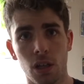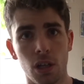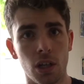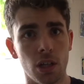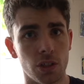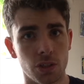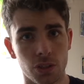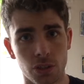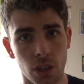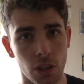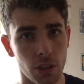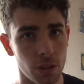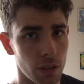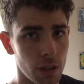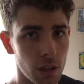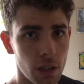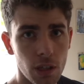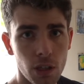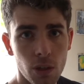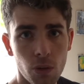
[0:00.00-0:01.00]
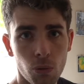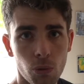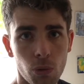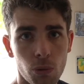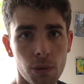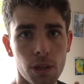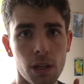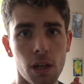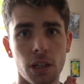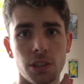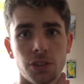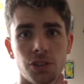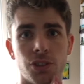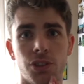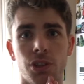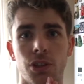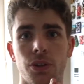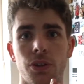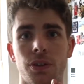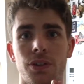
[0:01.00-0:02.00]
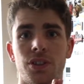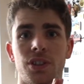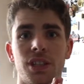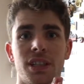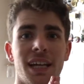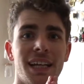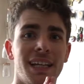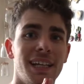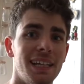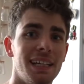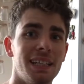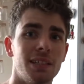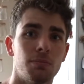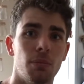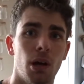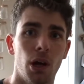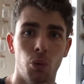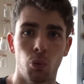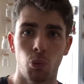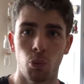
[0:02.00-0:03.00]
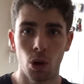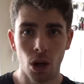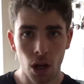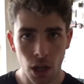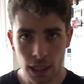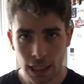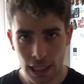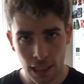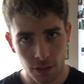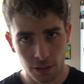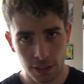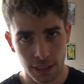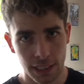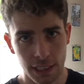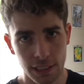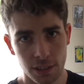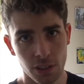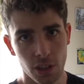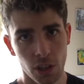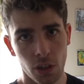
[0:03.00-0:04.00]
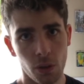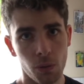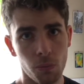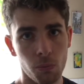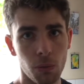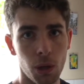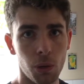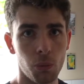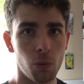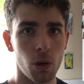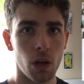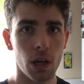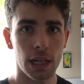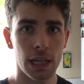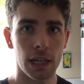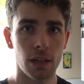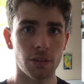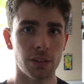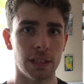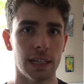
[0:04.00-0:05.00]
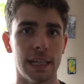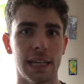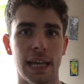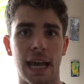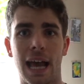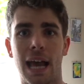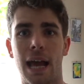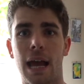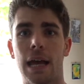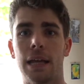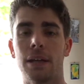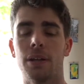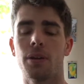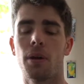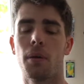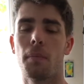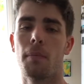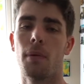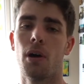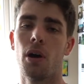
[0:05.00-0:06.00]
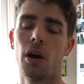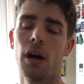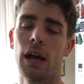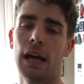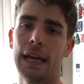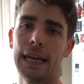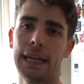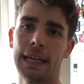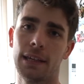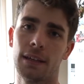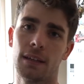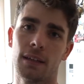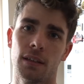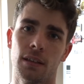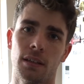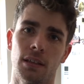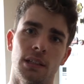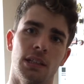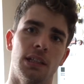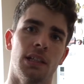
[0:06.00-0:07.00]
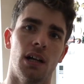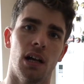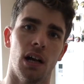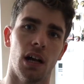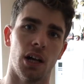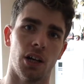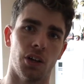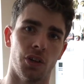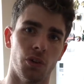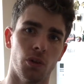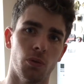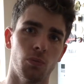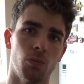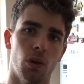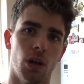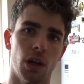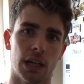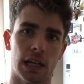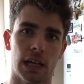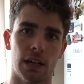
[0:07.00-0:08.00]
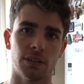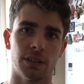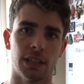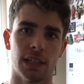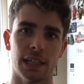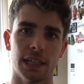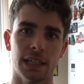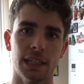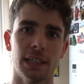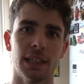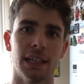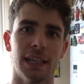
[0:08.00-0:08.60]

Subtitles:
So what we're going to do today is my workout day. So my workout day and my non-workout day